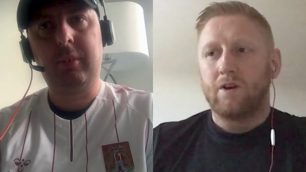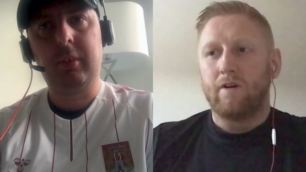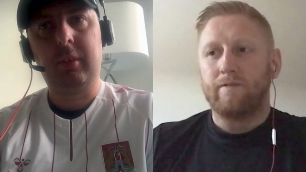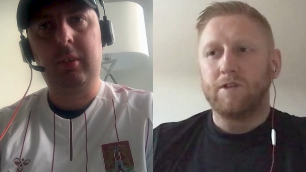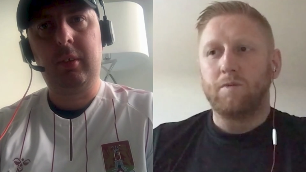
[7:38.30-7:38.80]

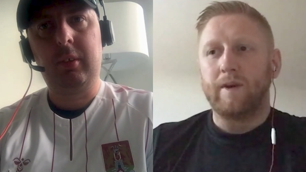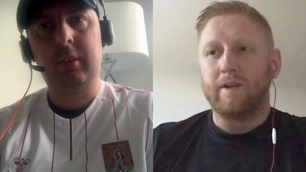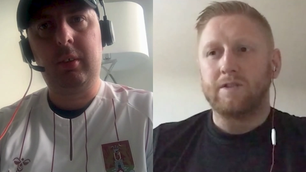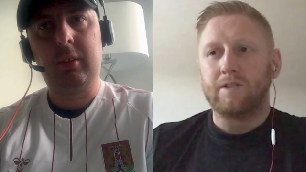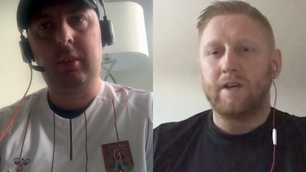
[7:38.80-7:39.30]
Speaker 1: obviously
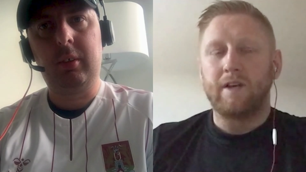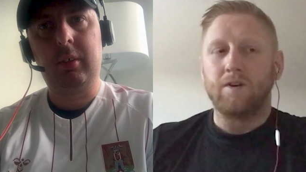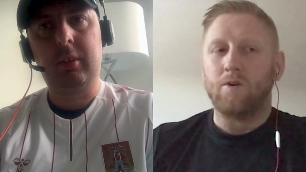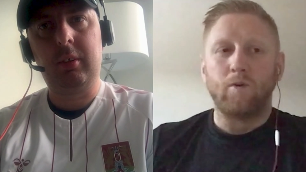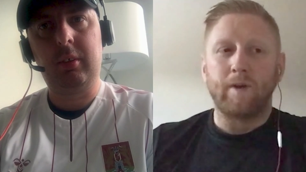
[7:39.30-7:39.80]
wait and see.
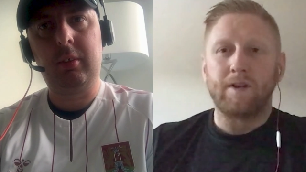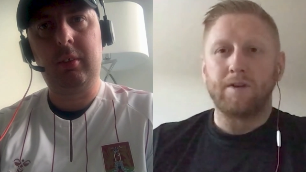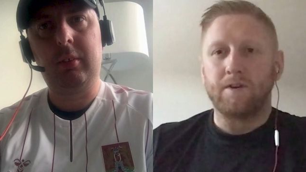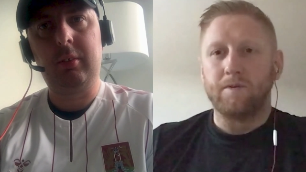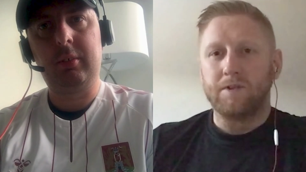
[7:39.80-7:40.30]
And all we
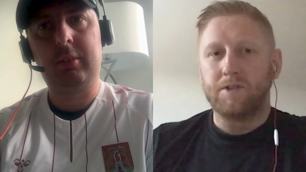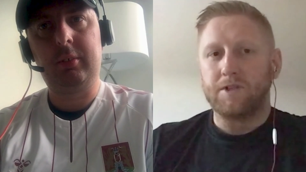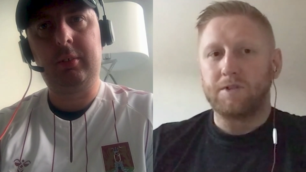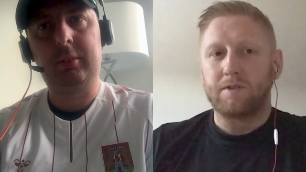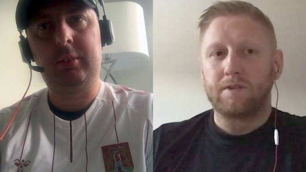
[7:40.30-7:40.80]
can do is
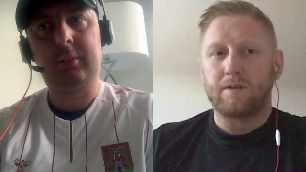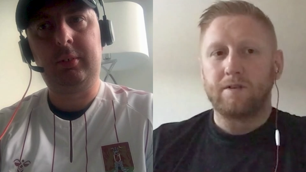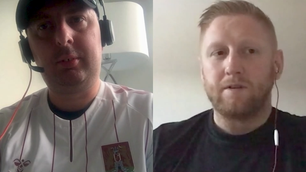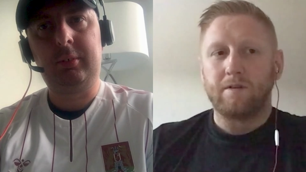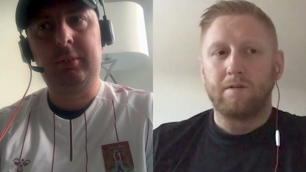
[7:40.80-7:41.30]
just
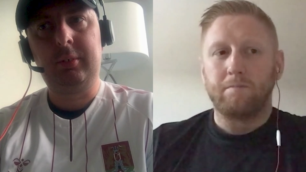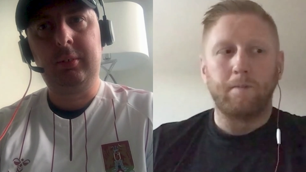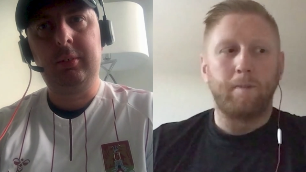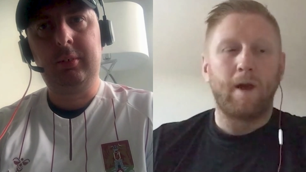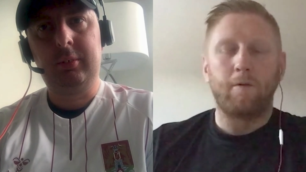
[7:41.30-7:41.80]

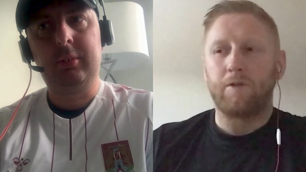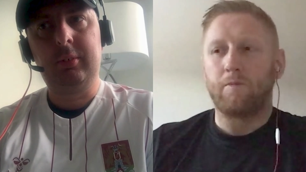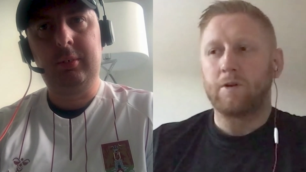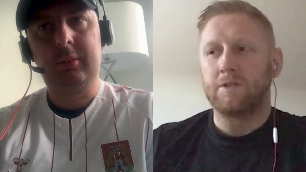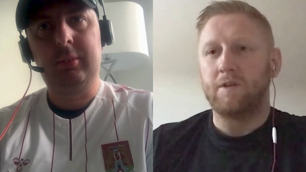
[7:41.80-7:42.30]
prepare
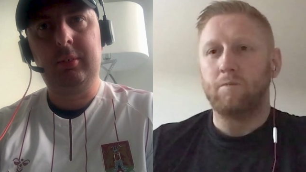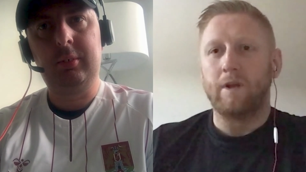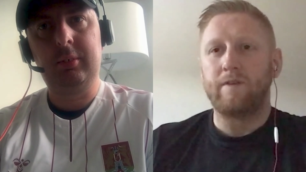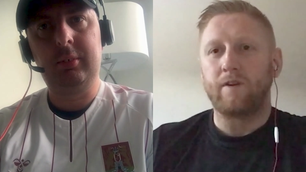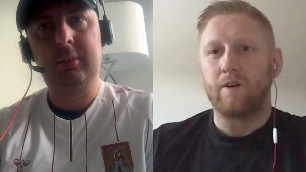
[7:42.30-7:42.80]
with what team
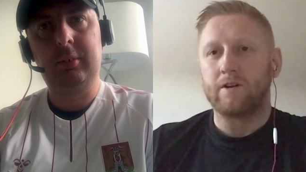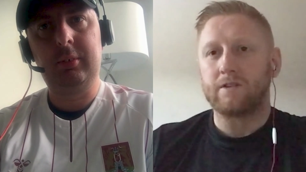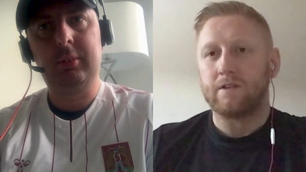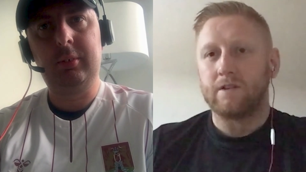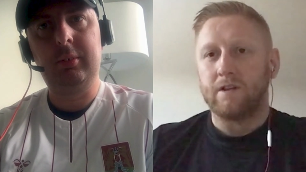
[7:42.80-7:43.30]
we've got
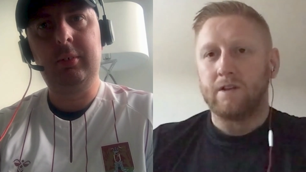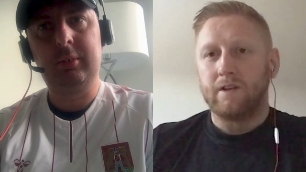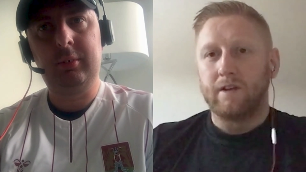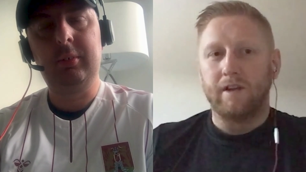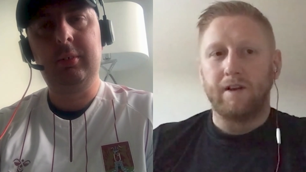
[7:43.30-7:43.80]

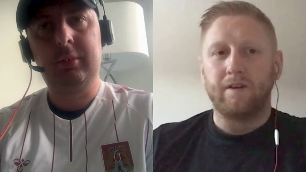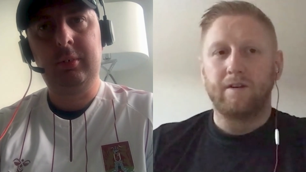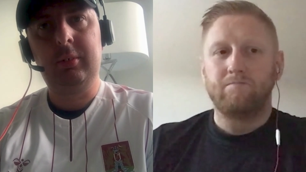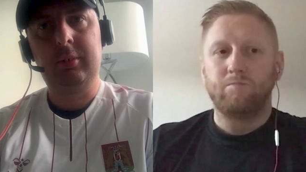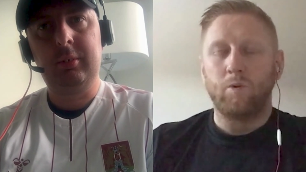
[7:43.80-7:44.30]
and
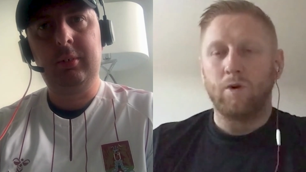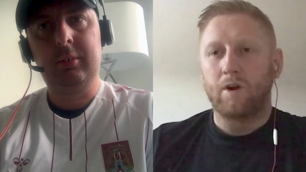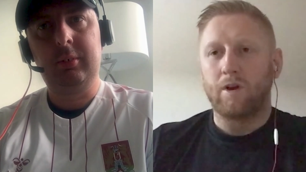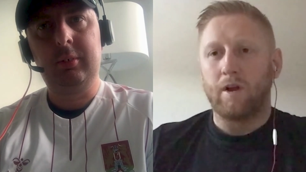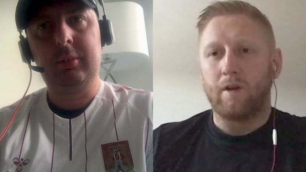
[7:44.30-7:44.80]

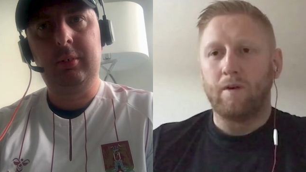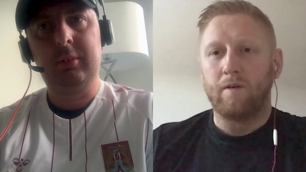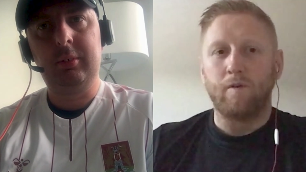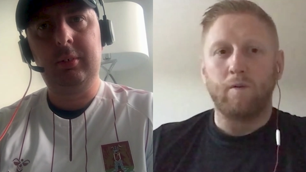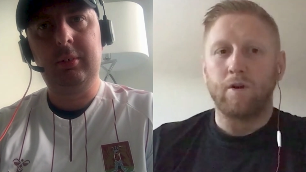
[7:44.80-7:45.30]
work. And
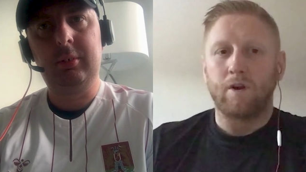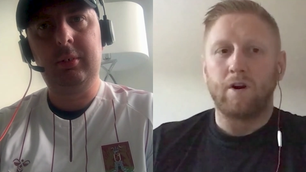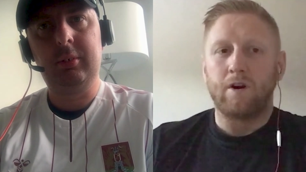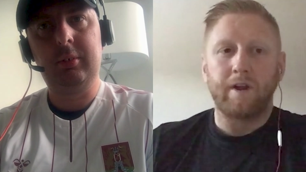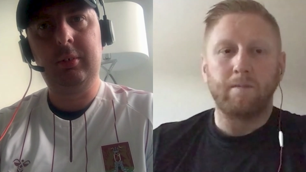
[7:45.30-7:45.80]
if we work
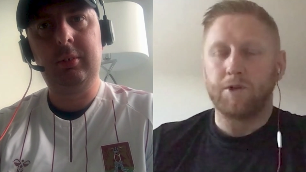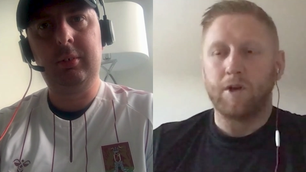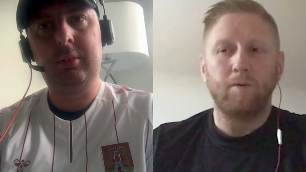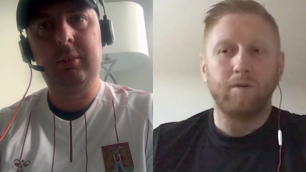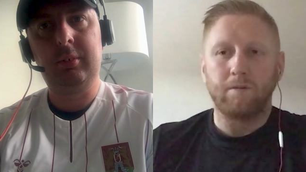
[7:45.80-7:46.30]
hard, I'm
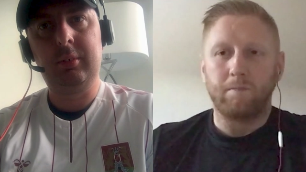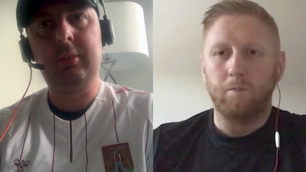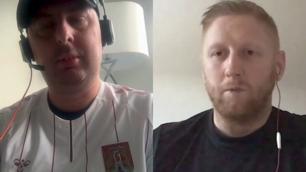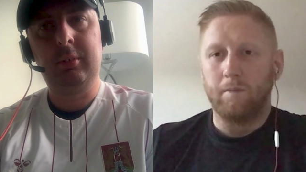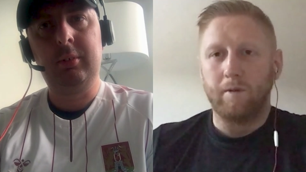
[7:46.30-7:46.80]
sure we'll
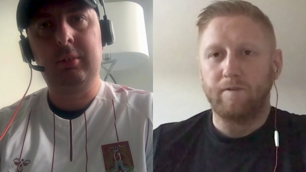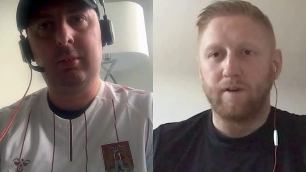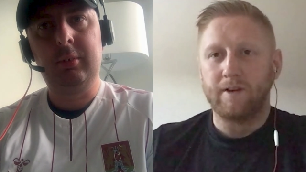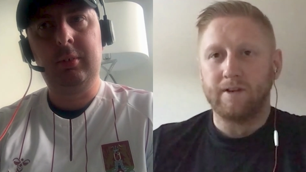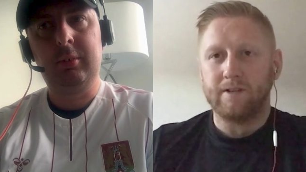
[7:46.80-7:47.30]
we'll be
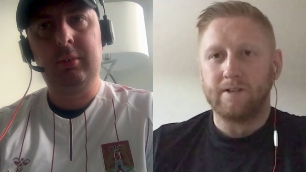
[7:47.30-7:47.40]
fine.